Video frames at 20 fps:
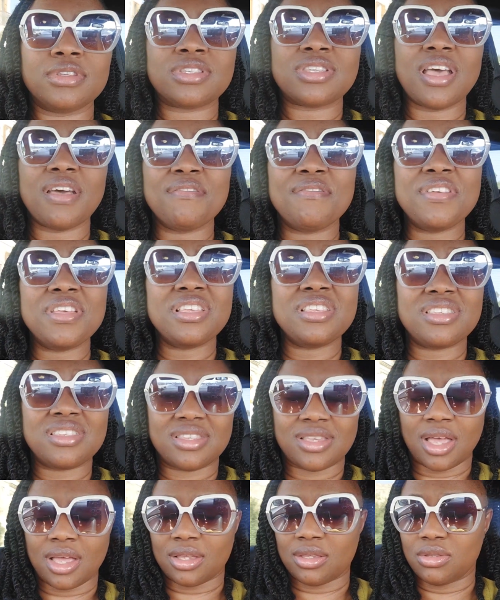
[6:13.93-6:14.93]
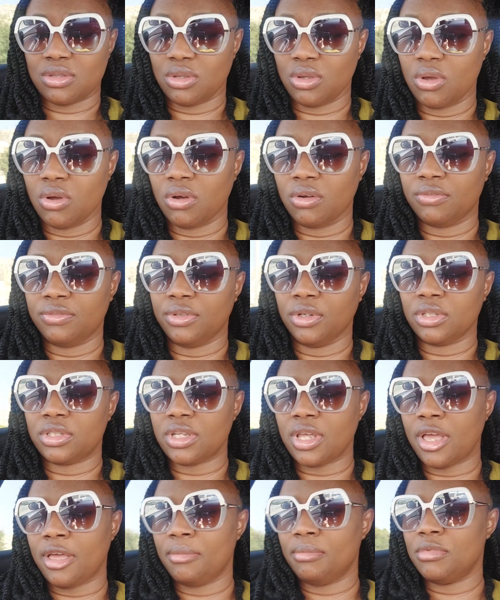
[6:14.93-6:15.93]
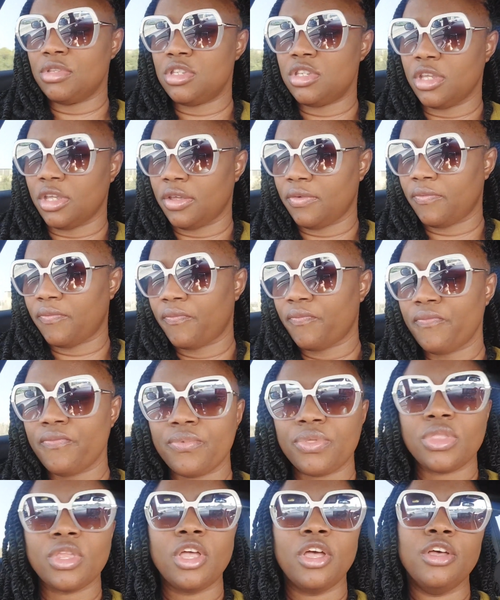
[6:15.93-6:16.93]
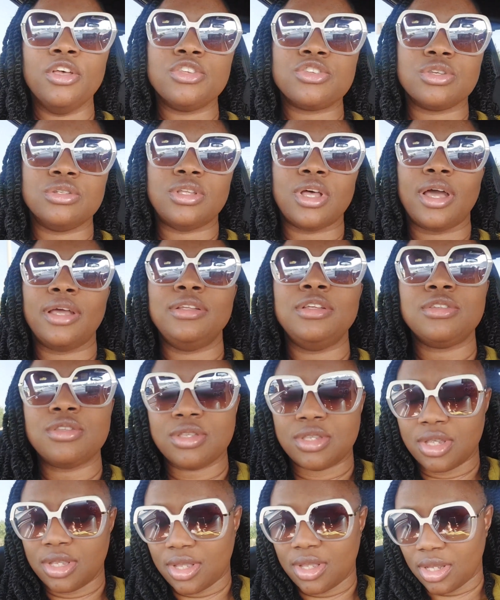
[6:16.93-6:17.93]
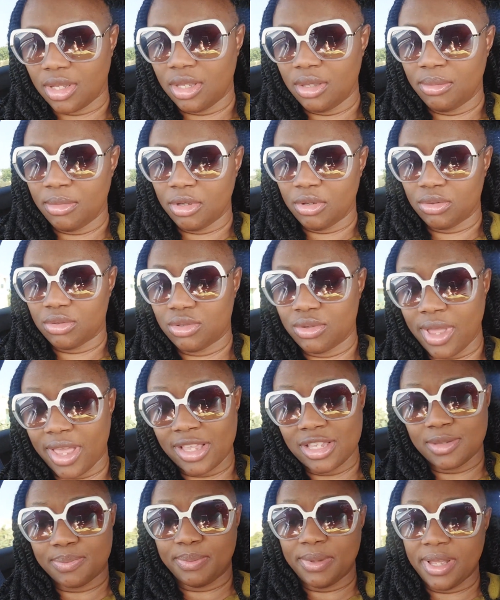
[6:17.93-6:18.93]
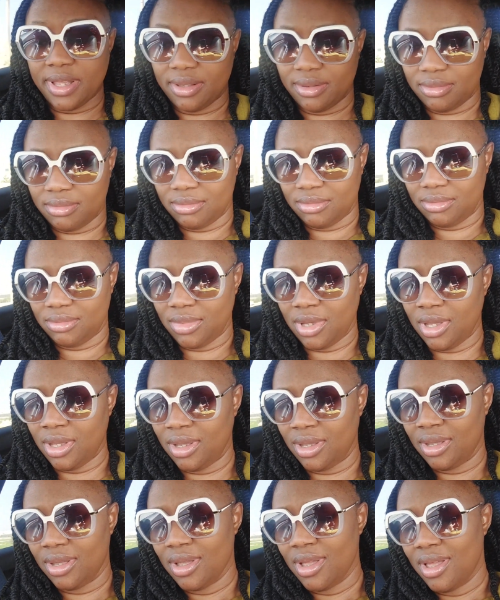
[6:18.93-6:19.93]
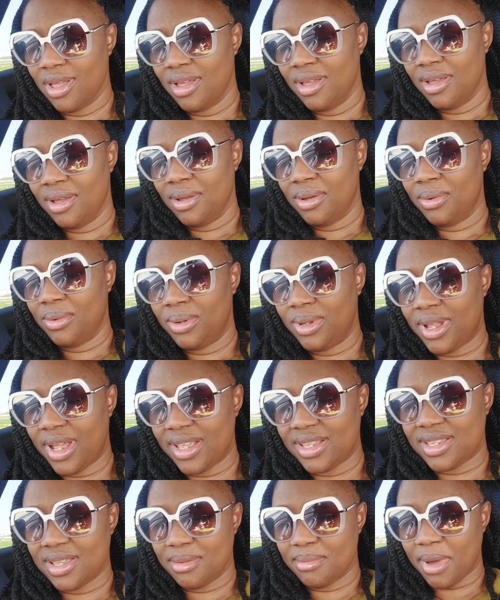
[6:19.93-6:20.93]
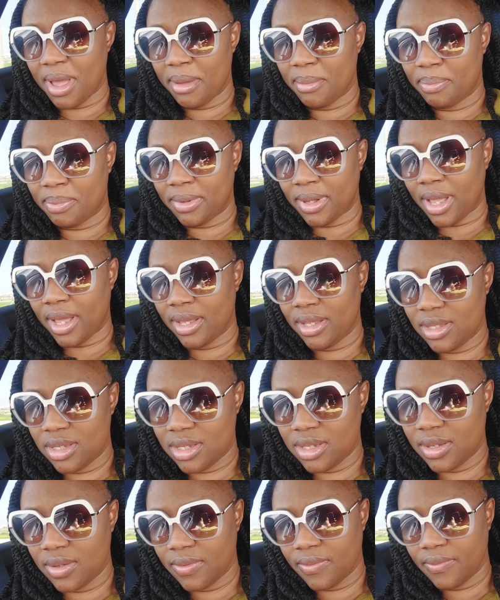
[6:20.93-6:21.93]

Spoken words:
service@gov.mt, so that I need to send an email to explain would I say my plight.